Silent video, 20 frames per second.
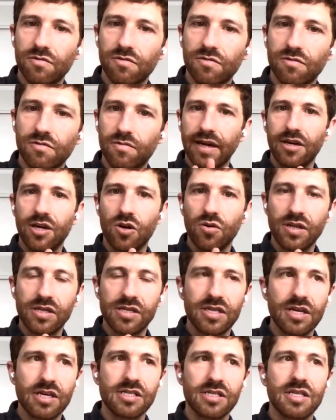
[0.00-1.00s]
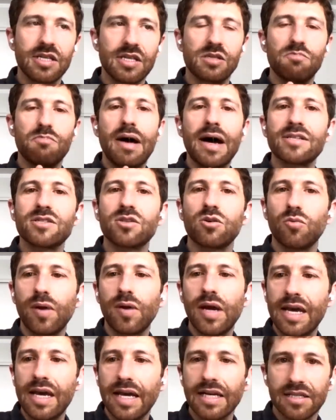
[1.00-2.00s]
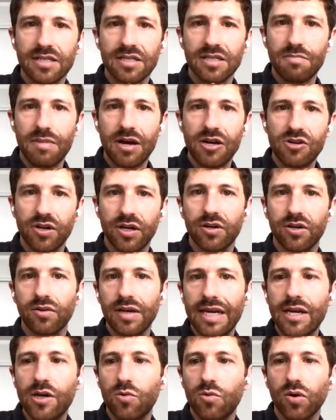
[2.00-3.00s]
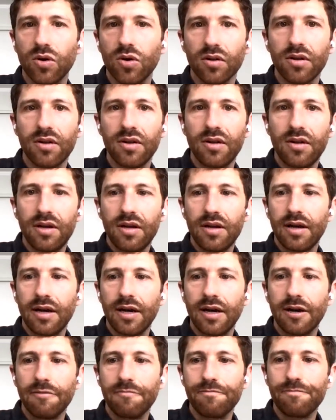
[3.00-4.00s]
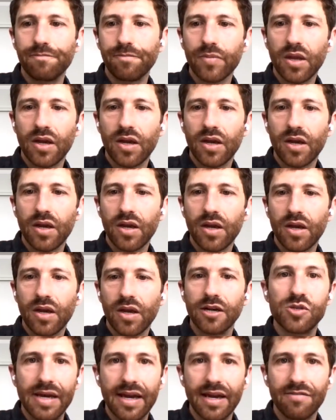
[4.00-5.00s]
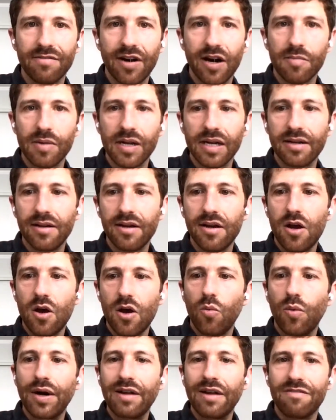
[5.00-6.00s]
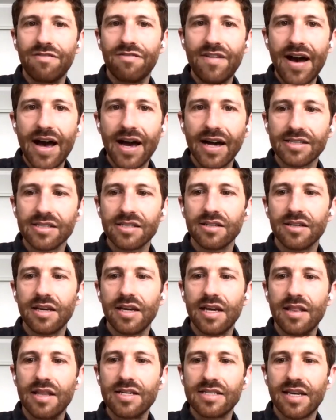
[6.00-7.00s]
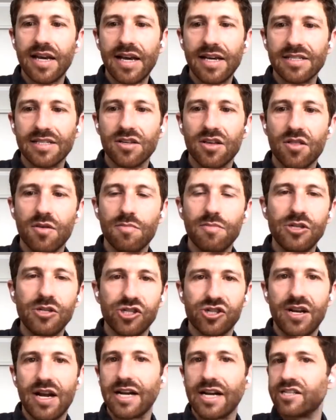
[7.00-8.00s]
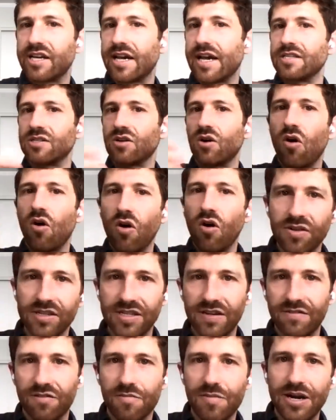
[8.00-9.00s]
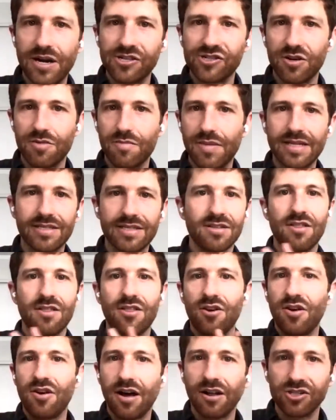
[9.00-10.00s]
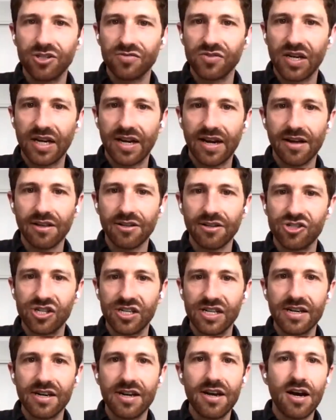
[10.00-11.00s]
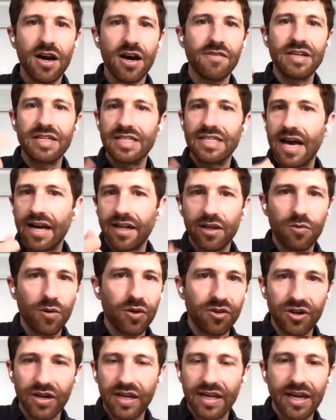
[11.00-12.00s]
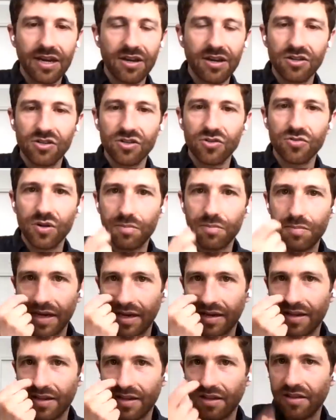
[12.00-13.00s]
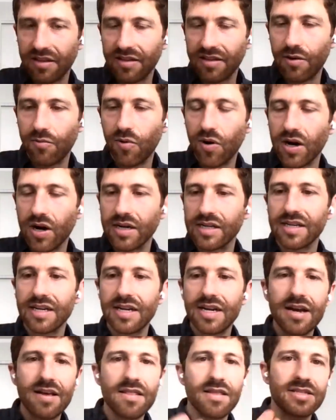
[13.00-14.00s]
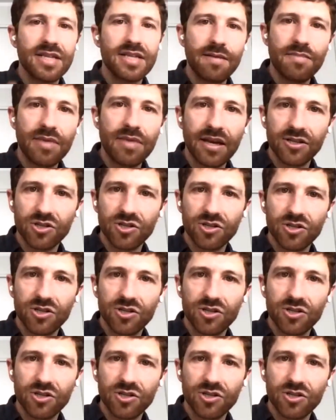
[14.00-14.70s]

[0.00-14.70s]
like, you know, it's, it's masquerading as a symmetric or equal um, a choice making environment. When in fact, in this case, the magician actually has all this information based on their knowledge of psychology of exactly what they're going to get you to do to pick the thing they want. The same thing is true